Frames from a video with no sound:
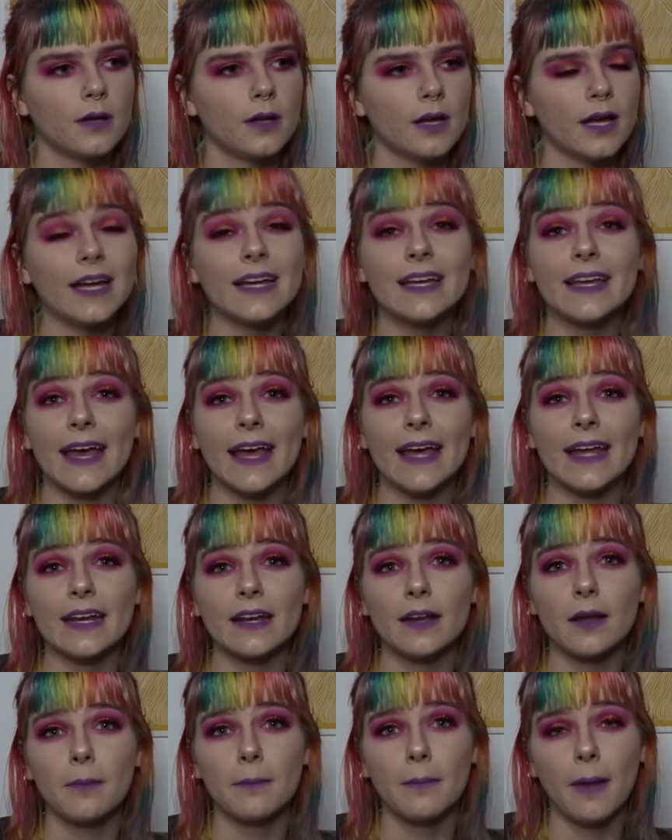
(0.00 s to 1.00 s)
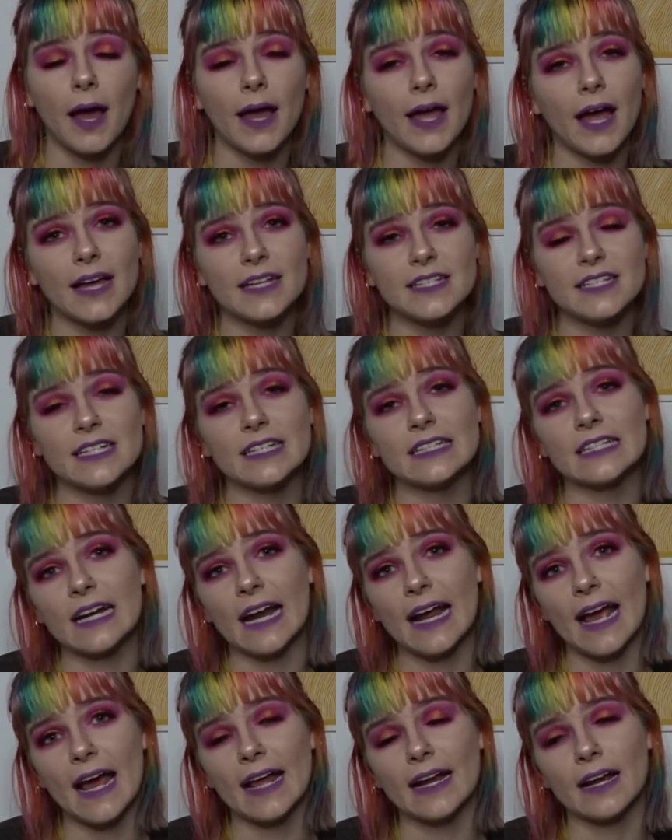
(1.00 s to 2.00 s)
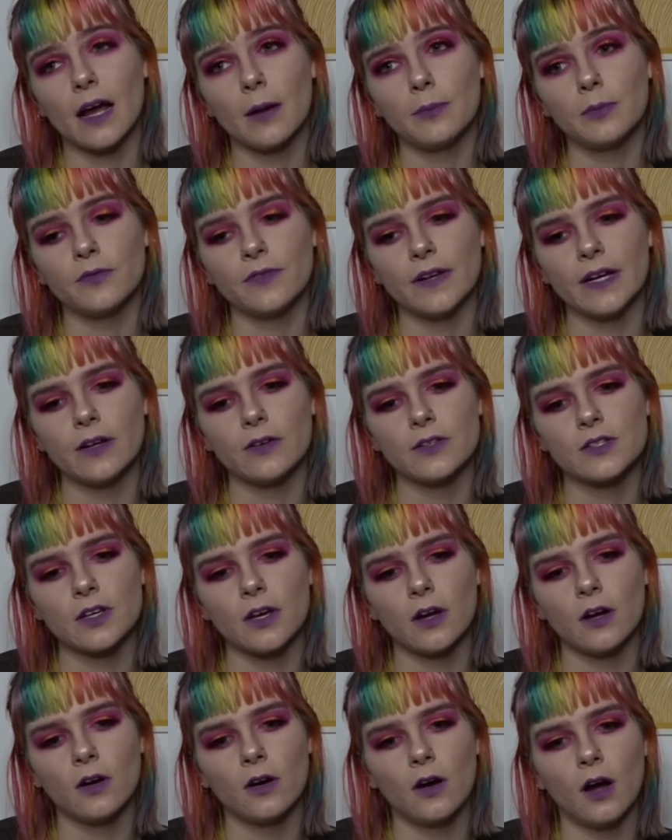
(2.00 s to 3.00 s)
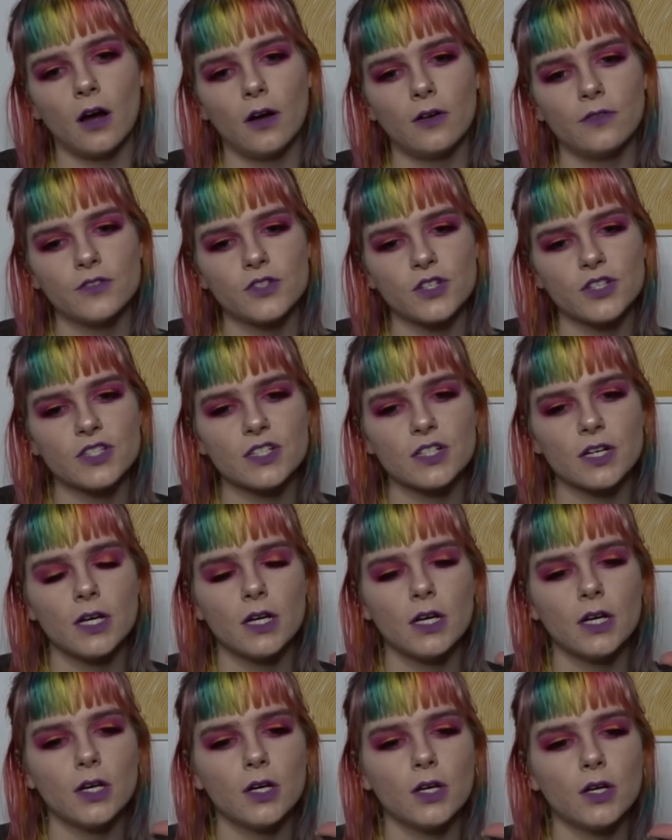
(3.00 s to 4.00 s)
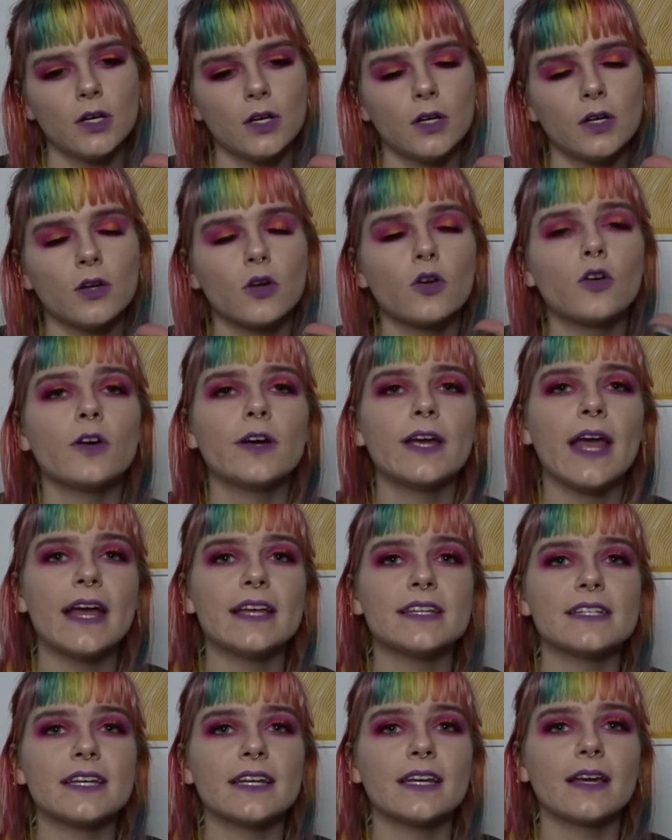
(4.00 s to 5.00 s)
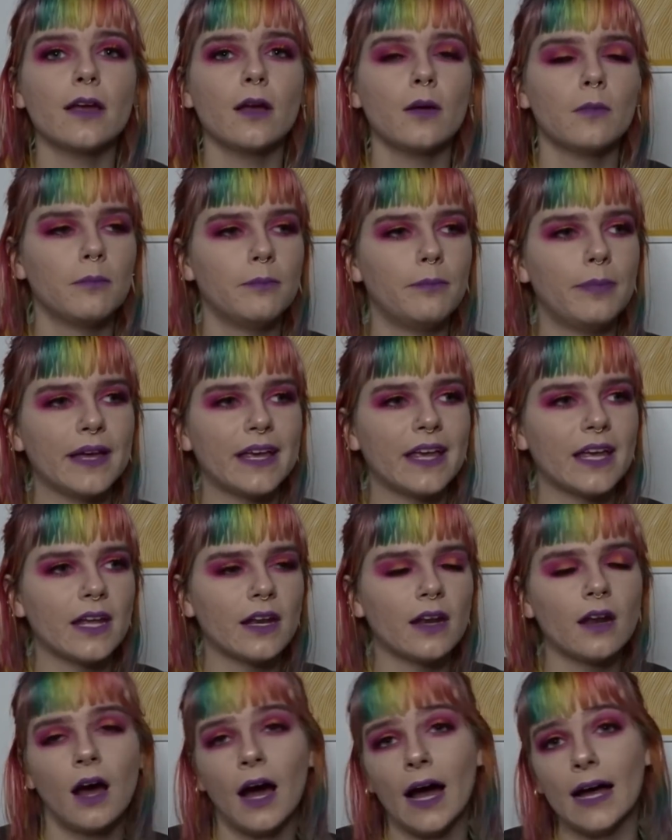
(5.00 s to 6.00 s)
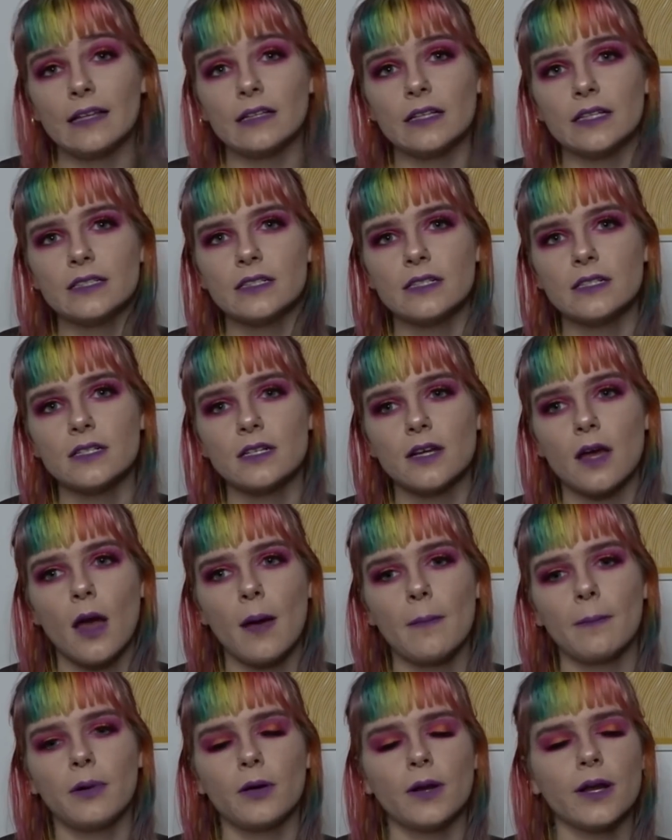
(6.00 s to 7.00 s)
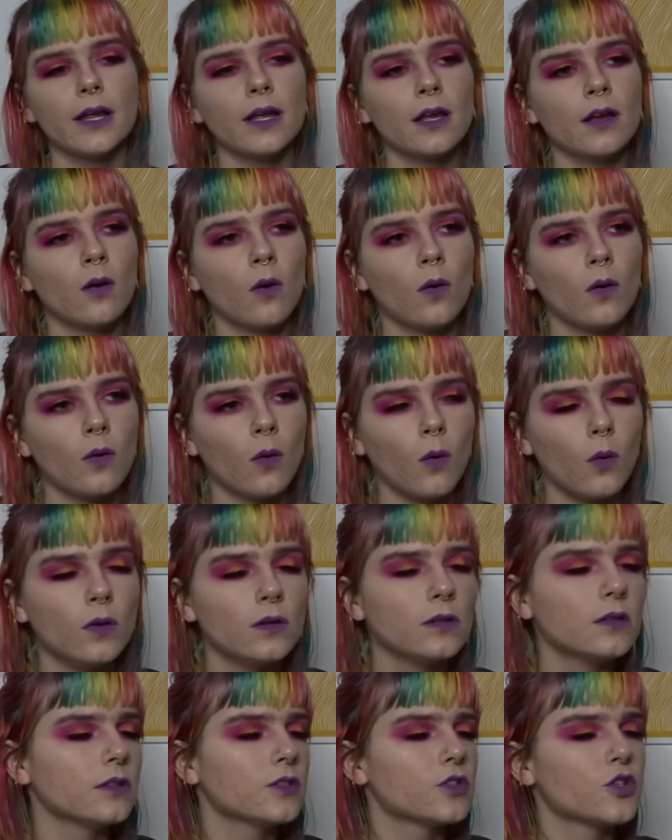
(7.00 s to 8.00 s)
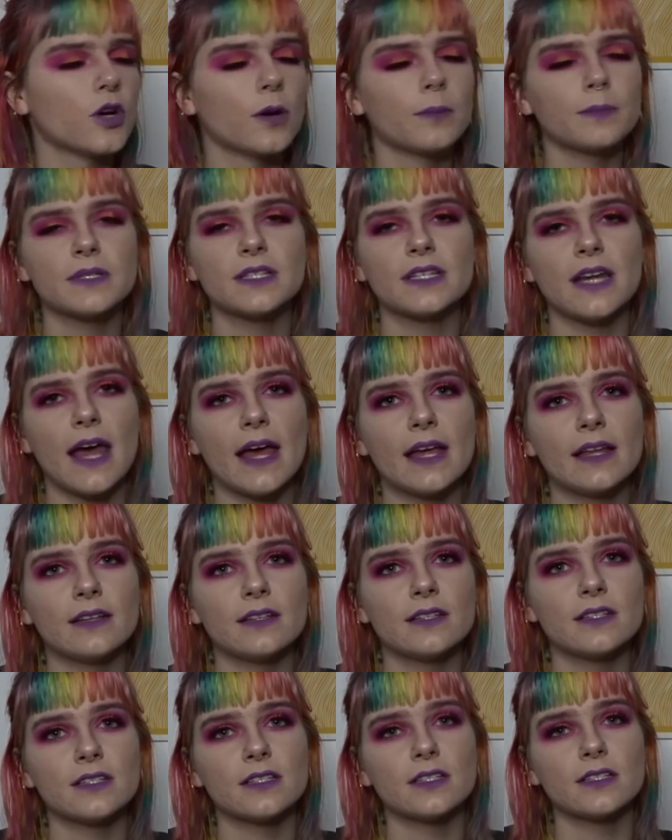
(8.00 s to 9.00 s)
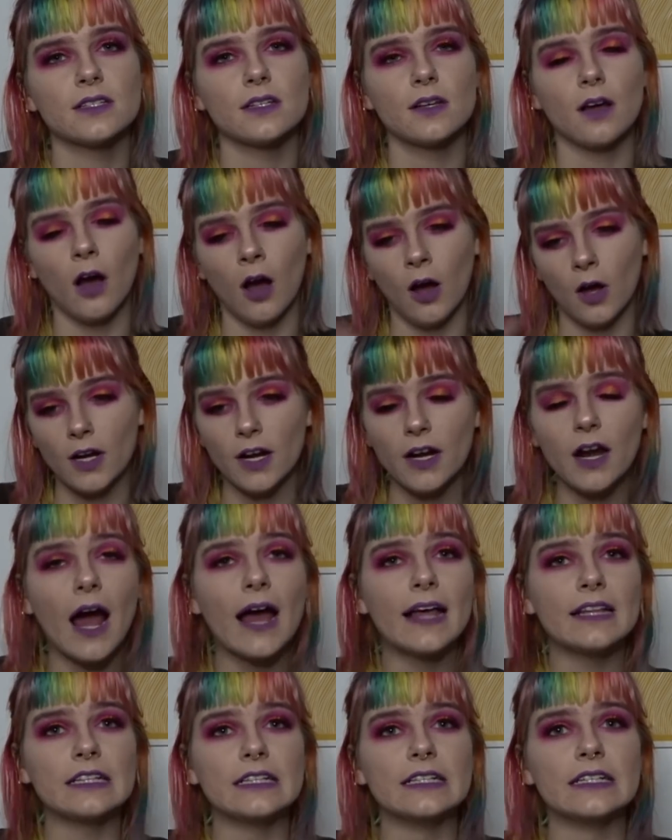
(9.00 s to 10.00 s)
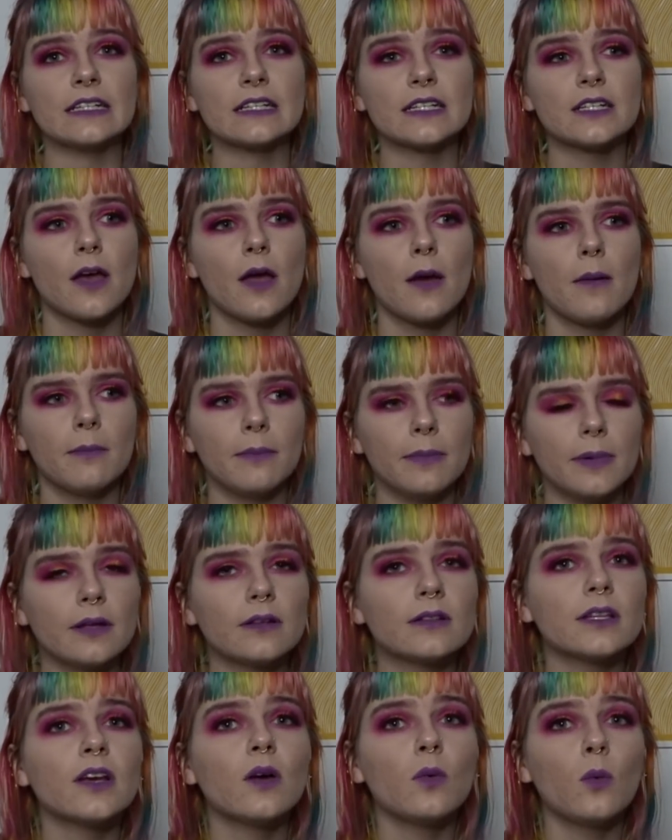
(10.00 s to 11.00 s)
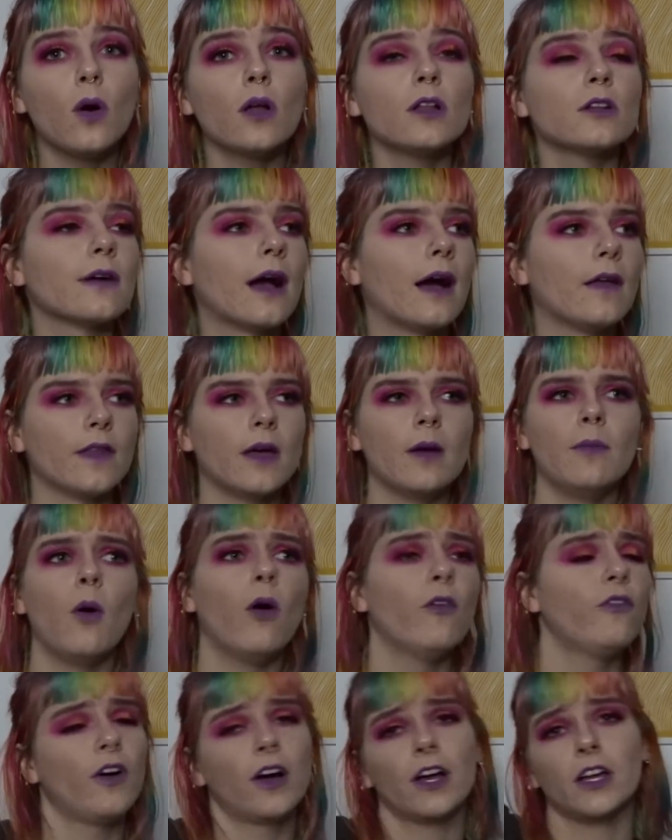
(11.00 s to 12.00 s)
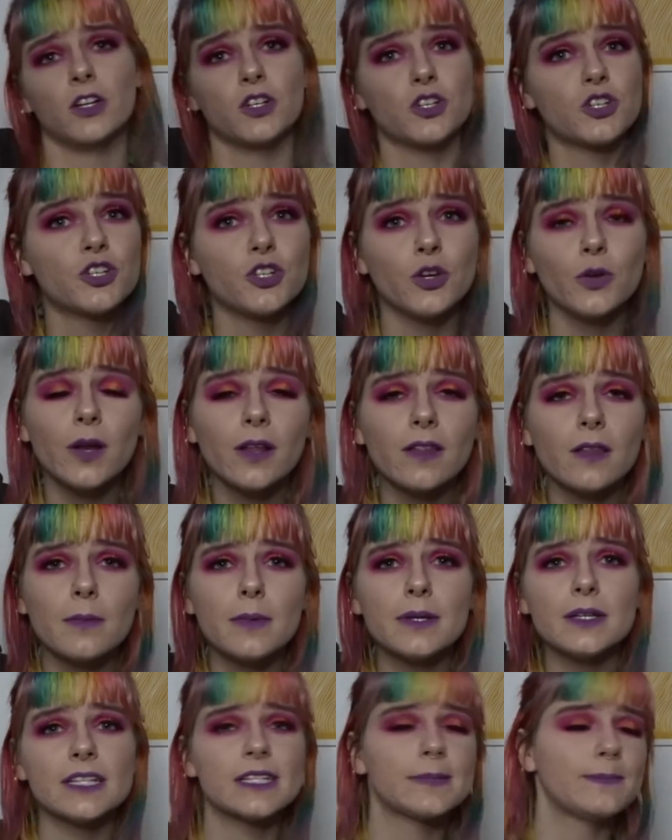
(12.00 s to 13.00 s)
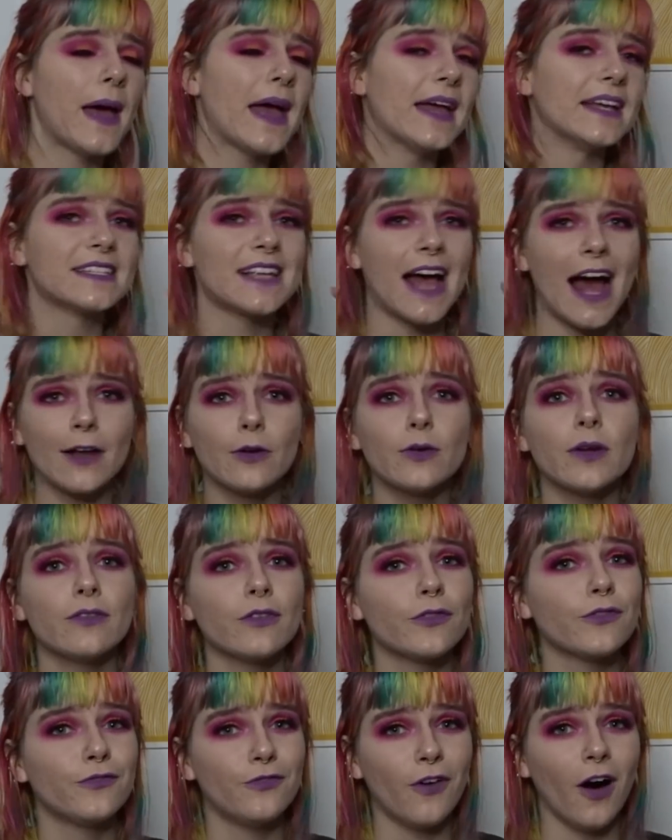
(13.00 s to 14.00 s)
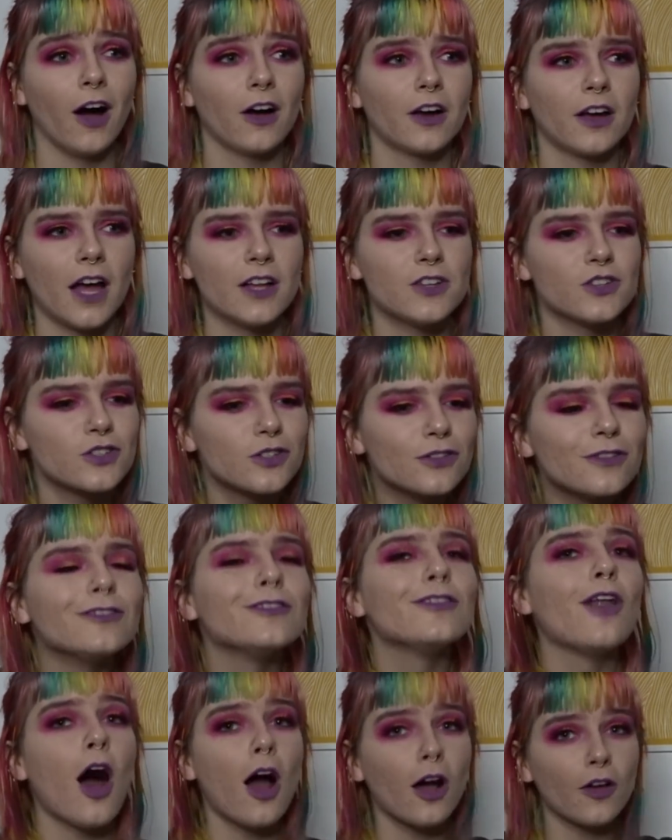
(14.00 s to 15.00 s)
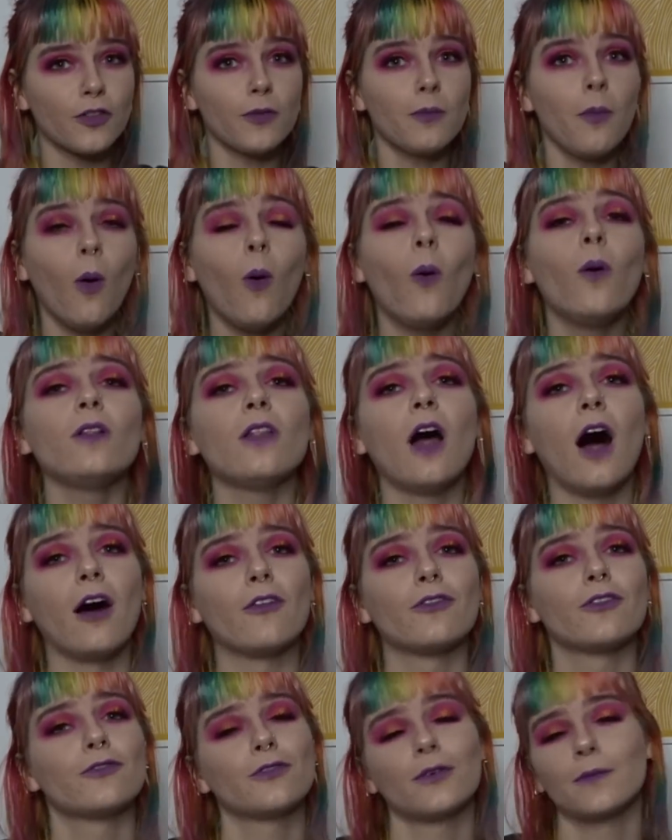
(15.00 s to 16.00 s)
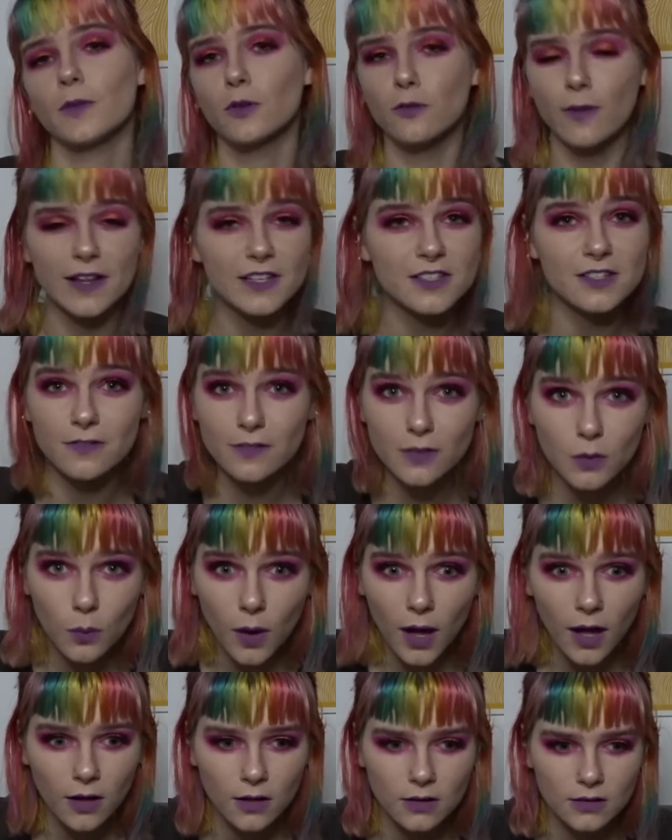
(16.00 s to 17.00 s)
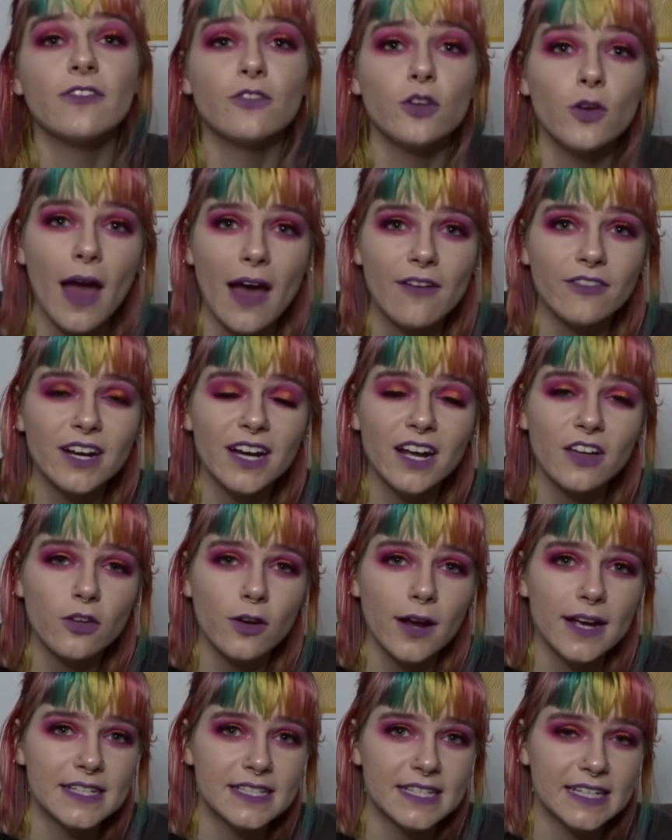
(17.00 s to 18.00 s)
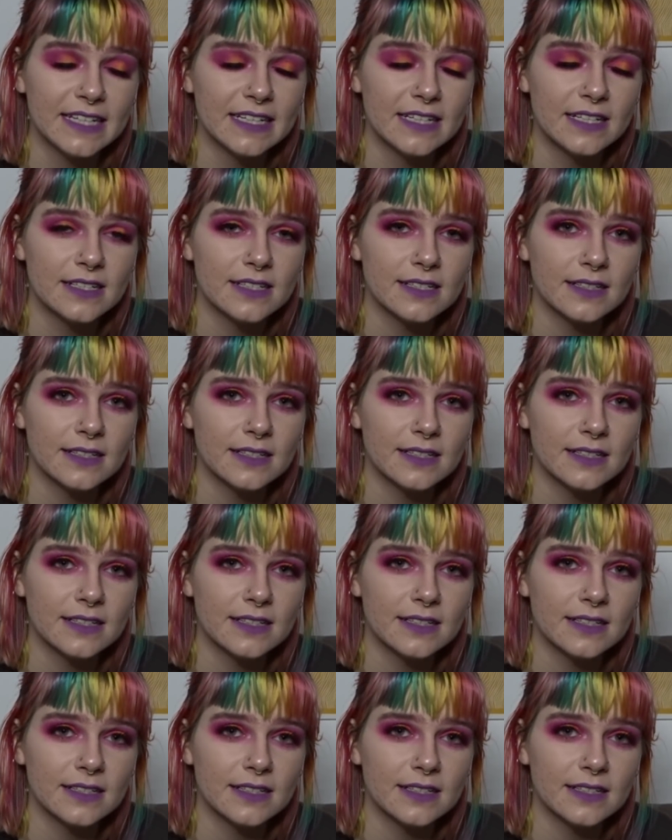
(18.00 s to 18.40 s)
again my idea that I had a couple videos ago of just creating Bigot Island, putting all the Trump stands on an island, building a wall around them or fucking shooting them into space, I don't give a fuck, and just lock them all off from the rest of the world. If you have any other ideas,